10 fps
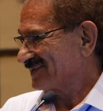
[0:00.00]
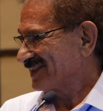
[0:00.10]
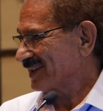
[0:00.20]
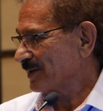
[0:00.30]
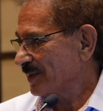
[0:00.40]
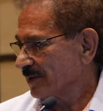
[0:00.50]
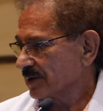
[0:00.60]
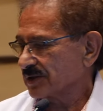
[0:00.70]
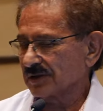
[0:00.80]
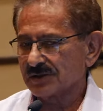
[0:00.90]
It could be a
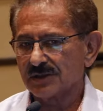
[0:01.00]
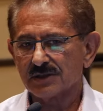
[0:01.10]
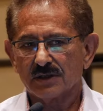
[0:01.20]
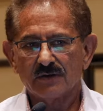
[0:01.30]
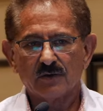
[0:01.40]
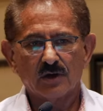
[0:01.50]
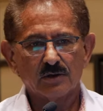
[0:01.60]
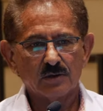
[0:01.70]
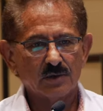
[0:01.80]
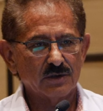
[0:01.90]
resurgence of
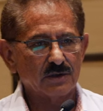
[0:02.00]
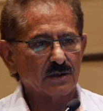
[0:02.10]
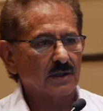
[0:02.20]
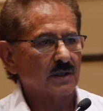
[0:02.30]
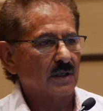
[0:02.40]
autoimmunity.